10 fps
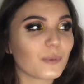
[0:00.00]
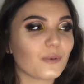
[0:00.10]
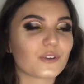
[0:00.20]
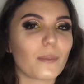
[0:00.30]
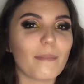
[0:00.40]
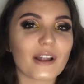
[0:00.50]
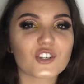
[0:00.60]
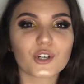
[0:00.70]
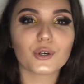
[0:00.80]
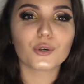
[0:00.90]
but also
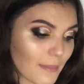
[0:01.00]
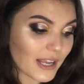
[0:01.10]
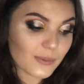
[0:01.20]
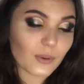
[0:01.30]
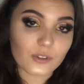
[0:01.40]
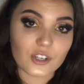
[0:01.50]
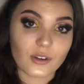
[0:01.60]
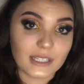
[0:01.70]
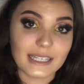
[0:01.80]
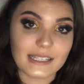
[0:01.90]
magical, makes me want to go
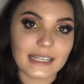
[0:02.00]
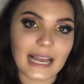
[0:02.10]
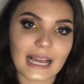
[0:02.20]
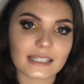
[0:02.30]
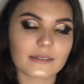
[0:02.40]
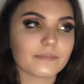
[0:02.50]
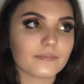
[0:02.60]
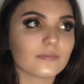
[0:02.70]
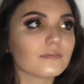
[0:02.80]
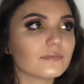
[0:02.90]
to Disneyland
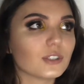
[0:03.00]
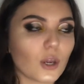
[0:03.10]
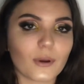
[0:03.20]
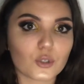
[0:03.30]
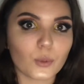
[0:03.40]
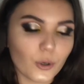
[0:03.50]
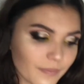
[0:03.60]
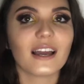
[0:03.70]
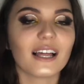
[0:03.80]
so much more.